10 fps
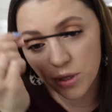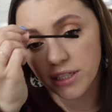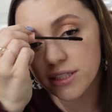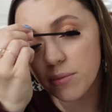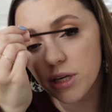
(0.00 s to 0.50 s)

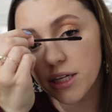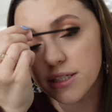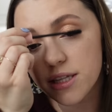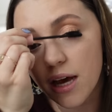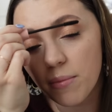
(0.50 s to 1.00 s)
brings them and
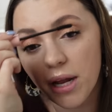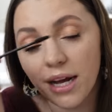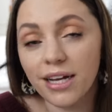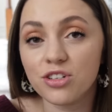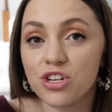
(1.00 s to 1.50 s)
eats them, and I
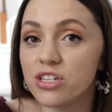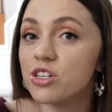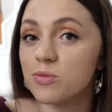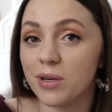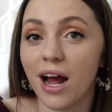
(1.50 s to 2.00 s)
guess
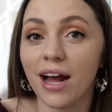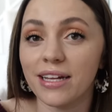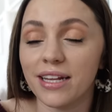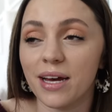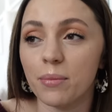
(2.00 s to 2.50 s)
Gigi's been
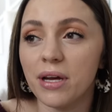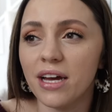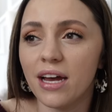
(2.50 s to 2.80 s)
eyeing them.